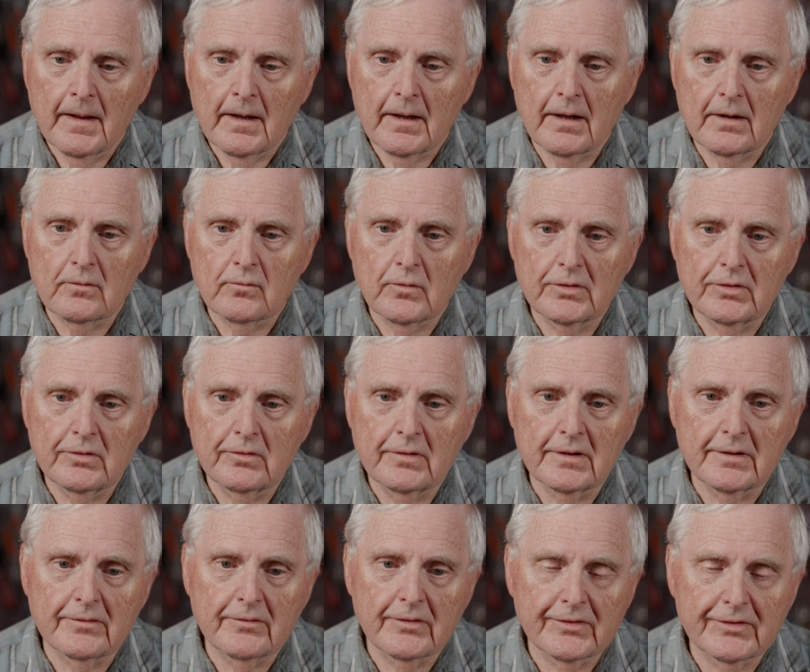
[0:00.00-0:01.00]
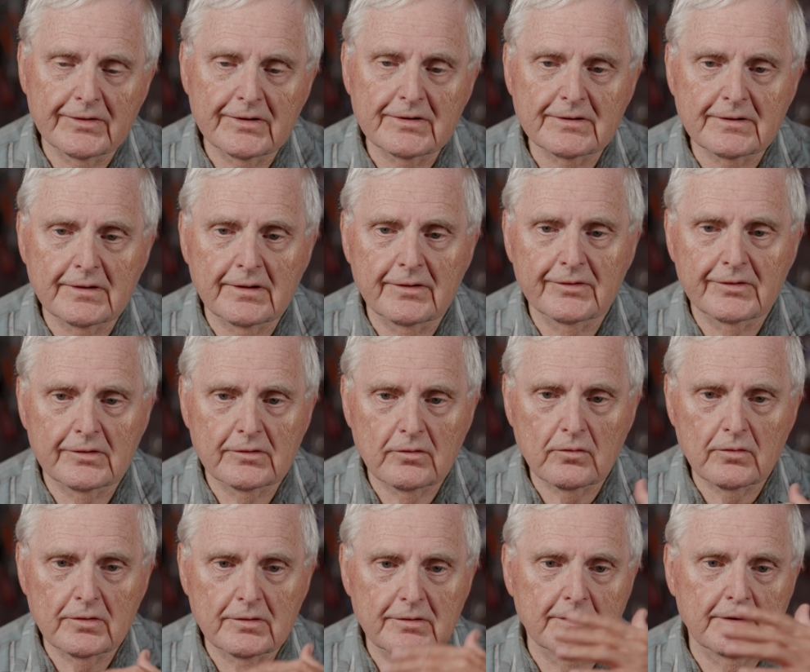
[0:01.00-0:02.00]
And when you hit resistance, in
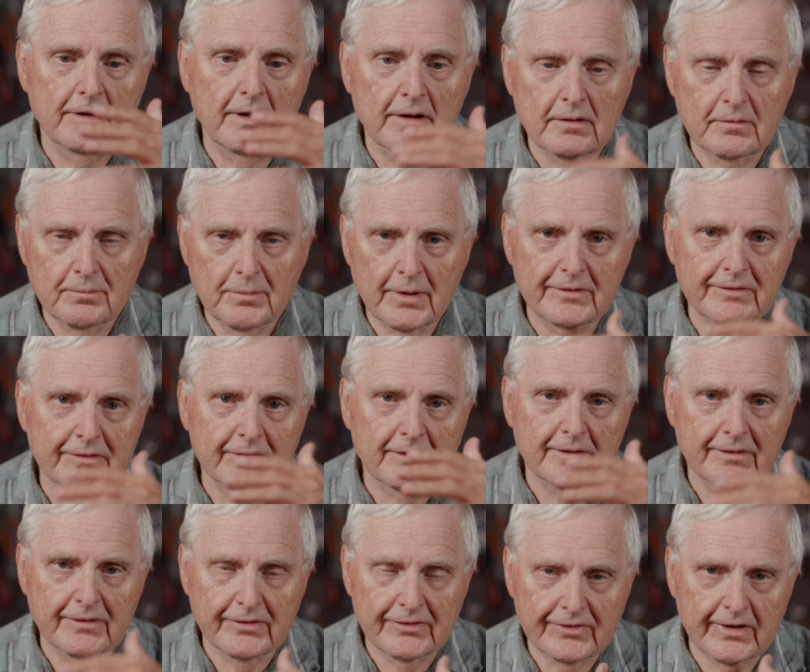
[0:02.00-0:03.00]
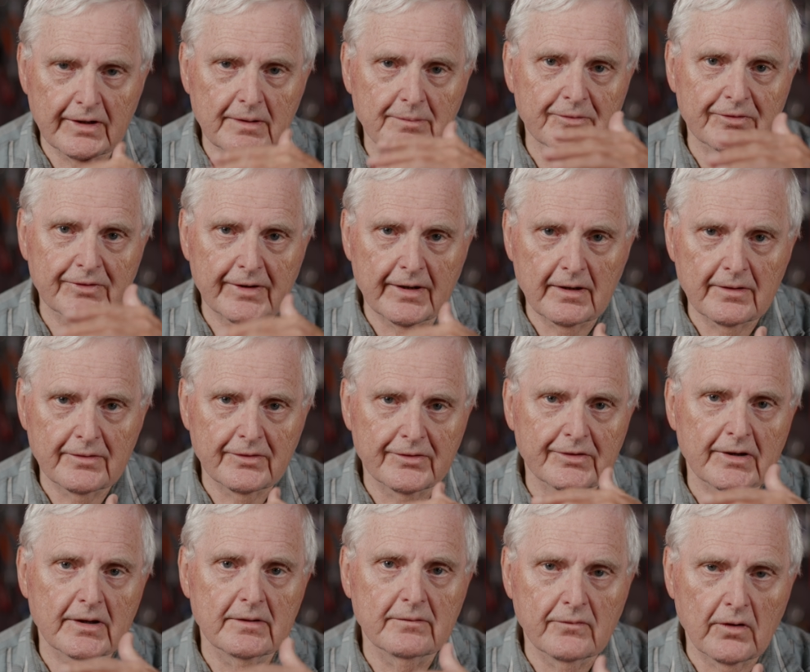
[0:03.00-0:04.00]
order to get basically the same sound, the
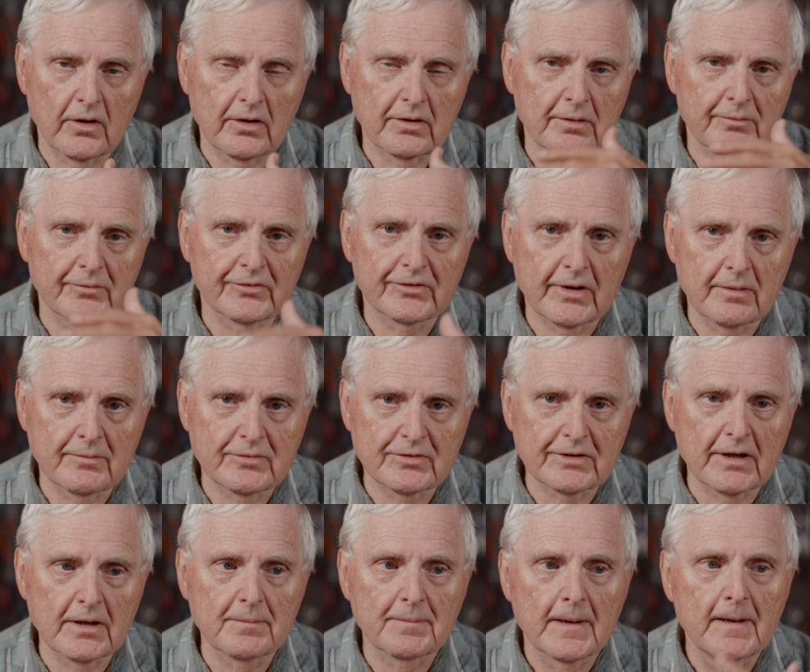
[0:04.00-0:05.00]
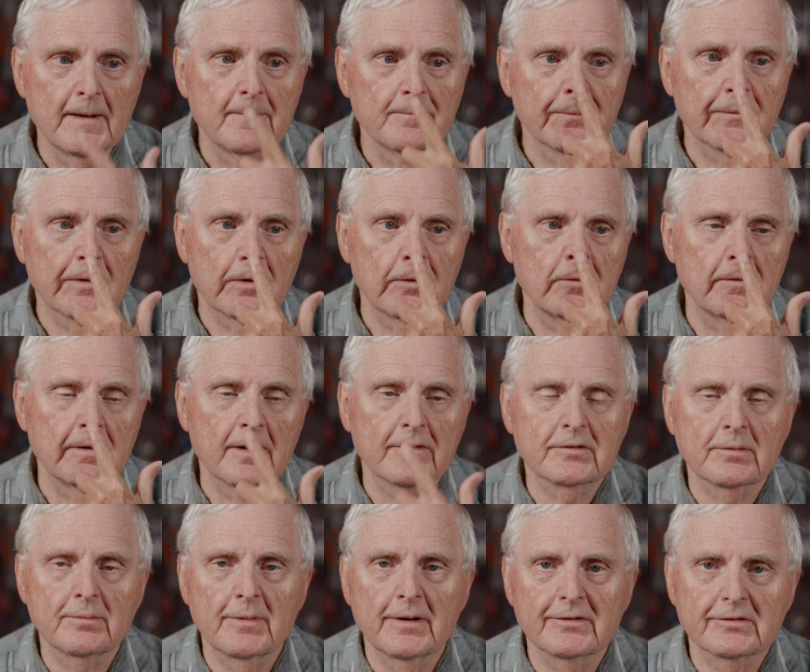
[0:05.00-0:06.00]
same volume, same shape, you have
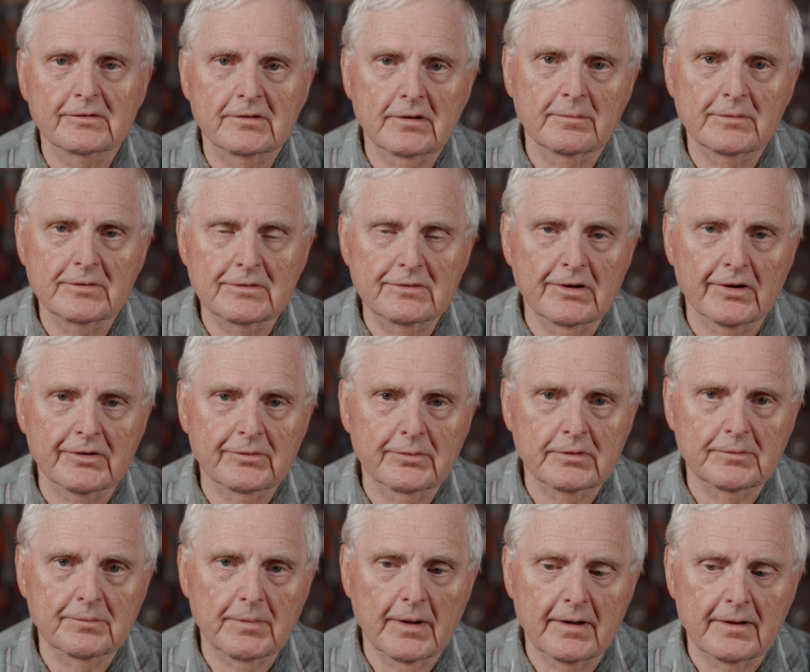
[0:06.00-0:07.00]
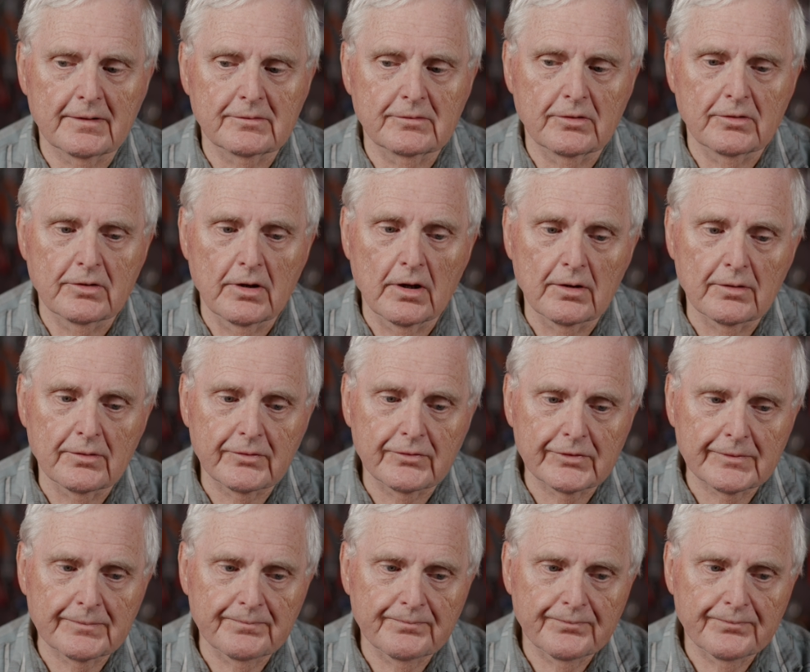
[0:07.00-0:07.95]
to make some adjustments behind your nose.